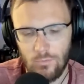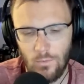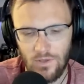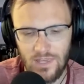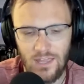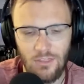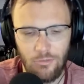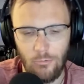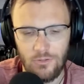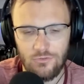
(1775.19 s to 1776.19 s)
We will get
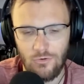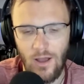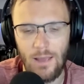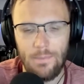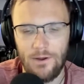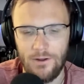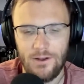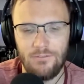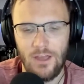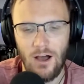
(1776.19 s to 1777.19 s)
through this dry period
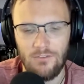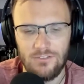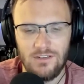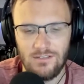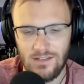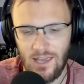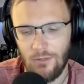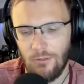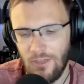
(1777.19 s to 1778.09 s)
of the offseason together.